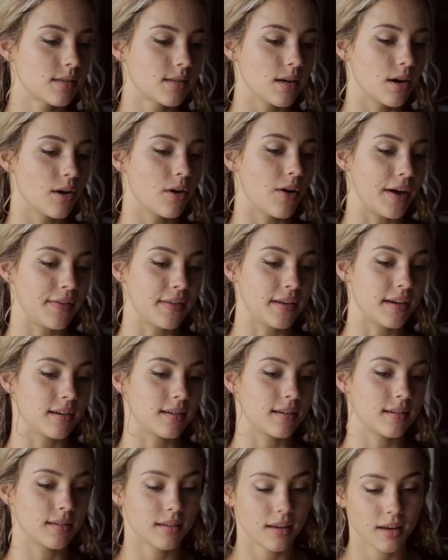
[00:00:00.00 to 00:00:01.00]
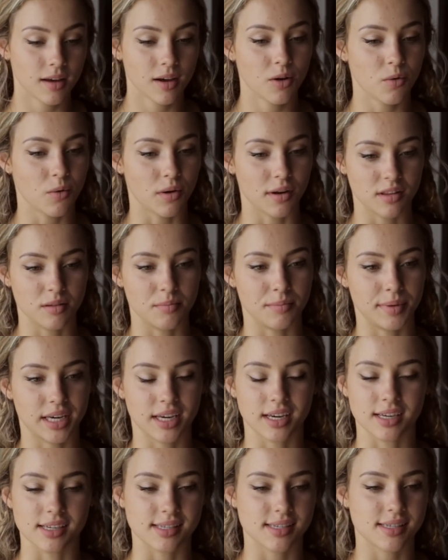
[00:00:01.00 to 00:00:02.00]
So I think one of the
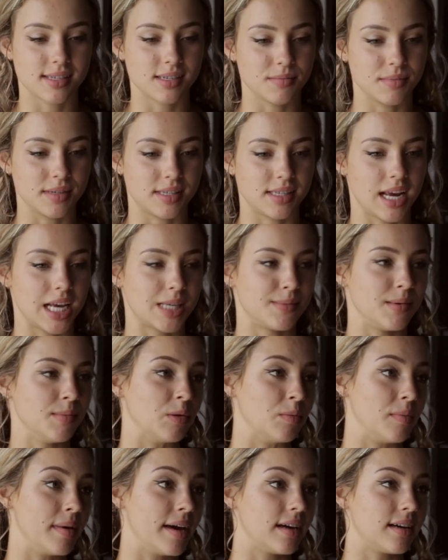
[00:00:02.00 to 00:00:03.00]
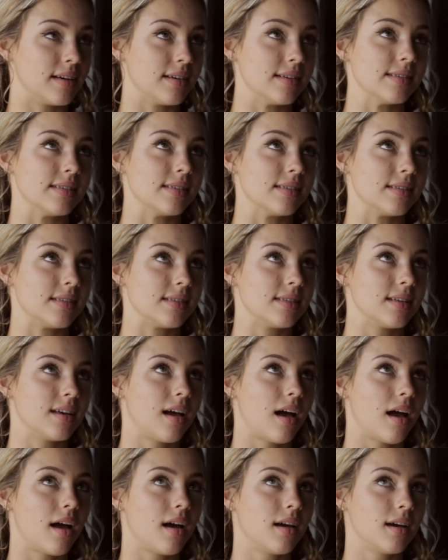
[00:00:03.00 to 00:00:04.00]
biggest mistakes people make is,
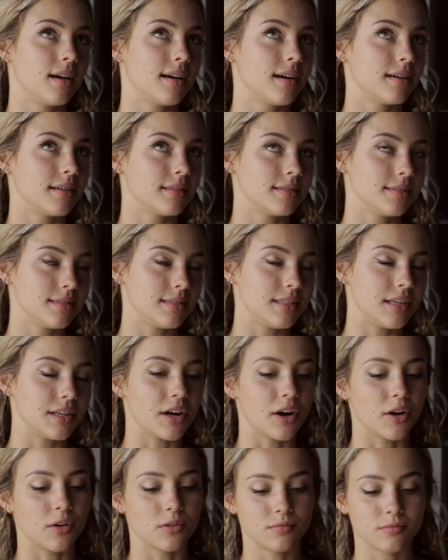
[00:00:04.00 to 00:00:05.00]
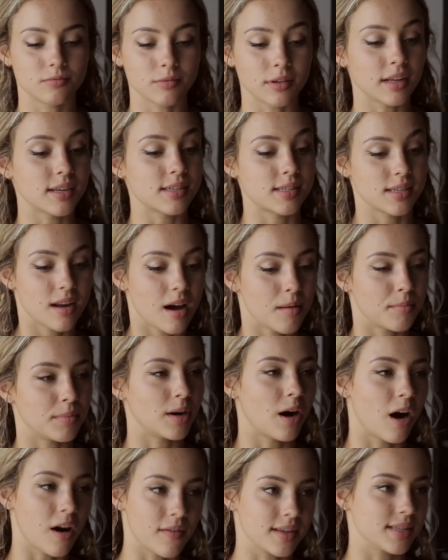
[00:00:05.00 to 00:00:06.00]
when there's a
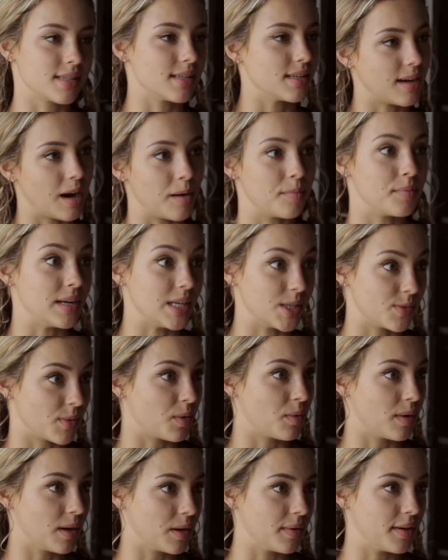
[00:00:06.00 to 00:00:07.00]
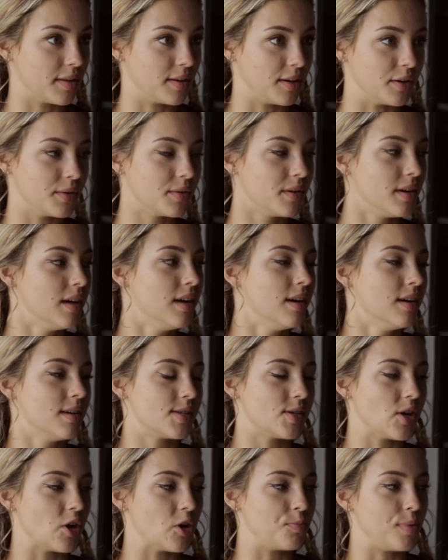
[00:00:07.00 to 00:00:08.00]
number, obviously companies want to work with you.
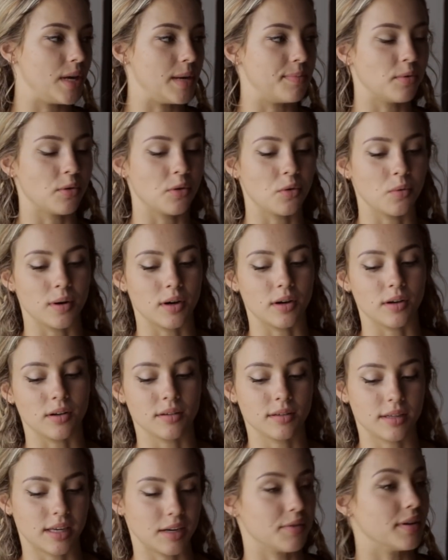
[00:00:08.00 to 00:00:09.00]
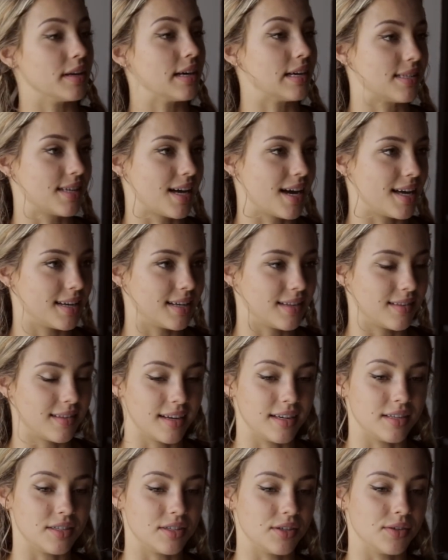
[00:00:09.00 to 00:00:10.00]
So people will get really excited and
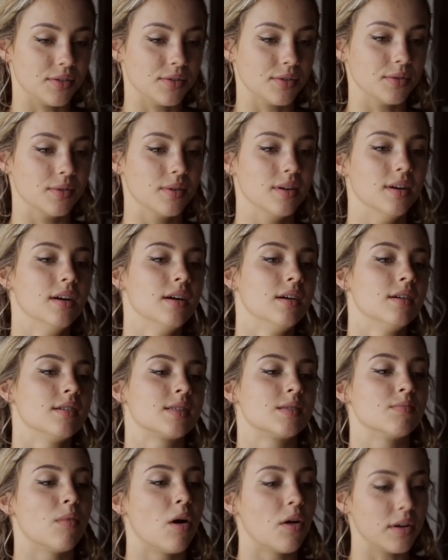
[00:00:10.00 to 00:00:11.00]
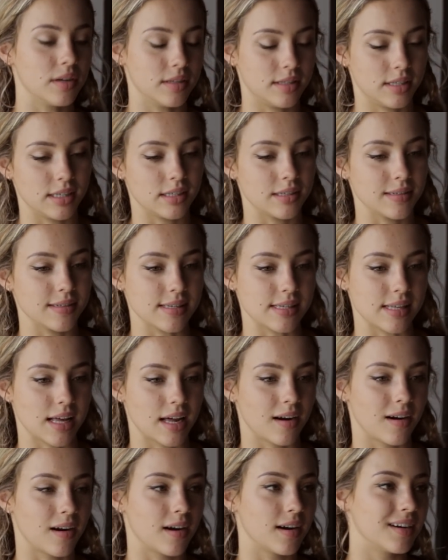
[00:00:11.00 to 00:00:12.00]
they do smaller deals
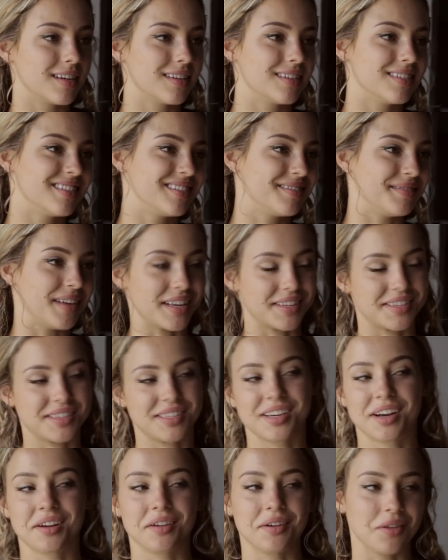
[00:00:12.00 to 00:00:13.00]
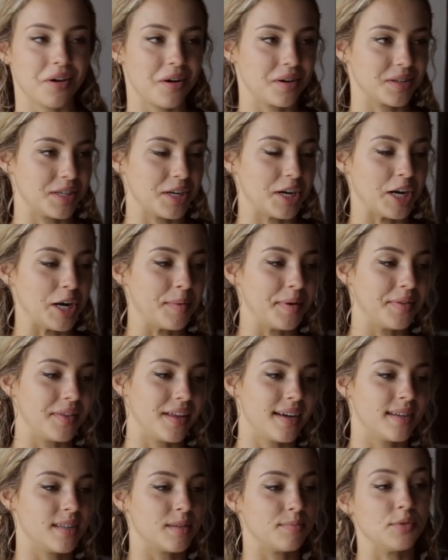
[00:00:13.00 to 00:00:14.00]
that aren't necessarily long term, and
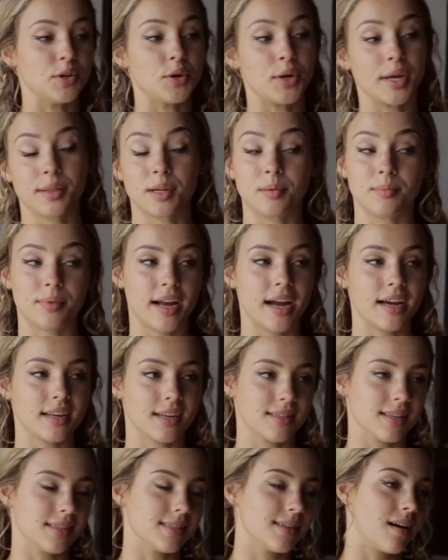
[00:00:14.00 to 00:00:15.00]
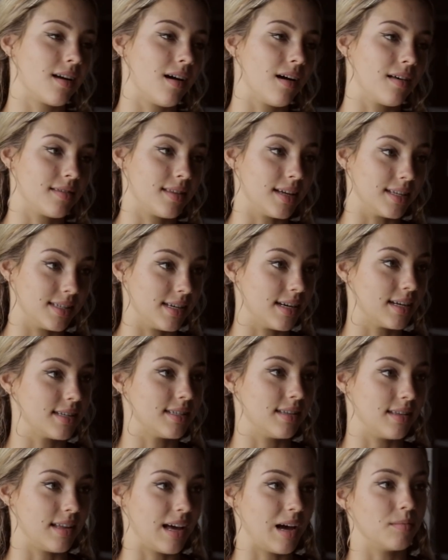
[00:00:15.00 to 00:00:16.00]
they end up ruining their brand because it's not authentic
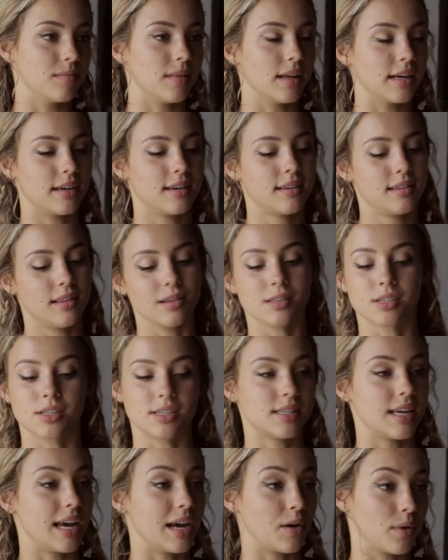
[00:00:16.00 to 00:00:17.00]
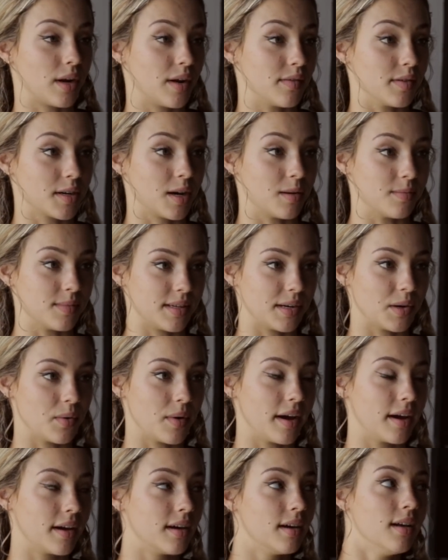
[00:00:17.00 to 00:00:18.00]
to them. Like, they'll just take whatever comes their
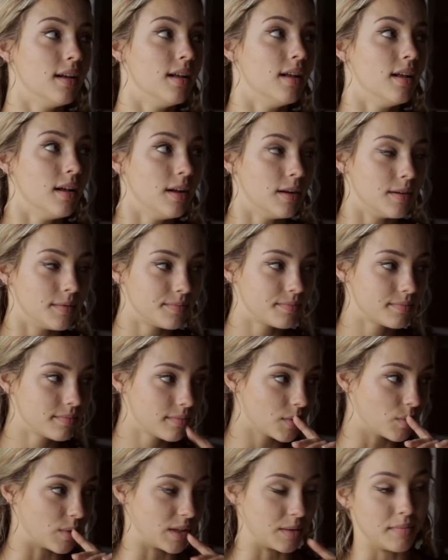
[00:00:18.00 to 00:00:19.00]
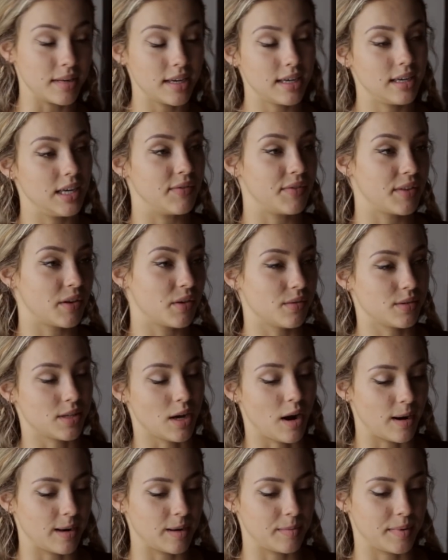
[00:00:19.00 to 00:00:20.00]
way. With me, even though it was
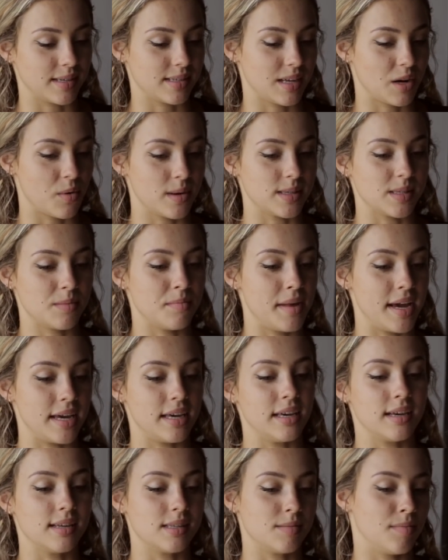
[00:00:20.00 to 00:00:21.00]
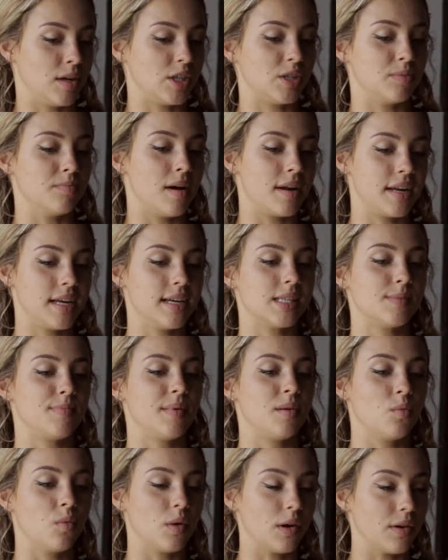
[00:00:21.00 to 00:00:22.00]
harder because I wasn't making as much money, it's
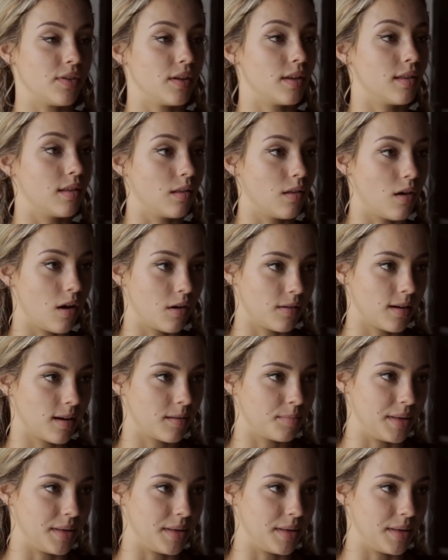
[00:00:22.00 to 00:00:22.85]
been worth it in the long run